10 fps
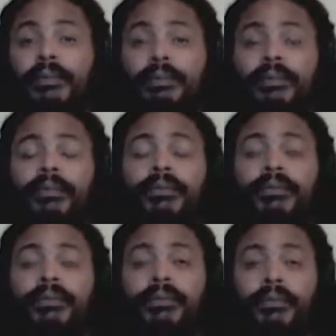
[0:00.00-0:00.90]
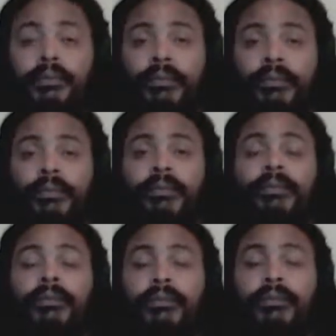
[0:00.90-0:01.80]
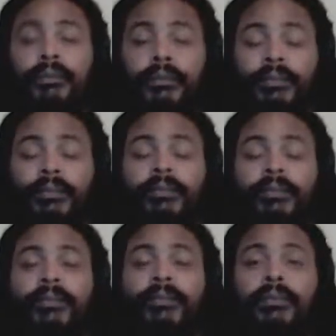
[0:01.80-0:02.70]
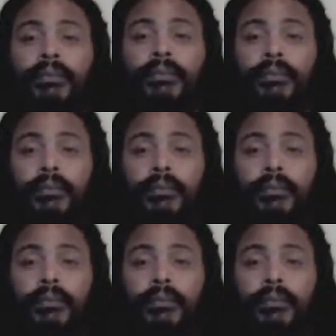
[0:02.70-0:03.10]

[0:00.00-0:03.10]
[no speech]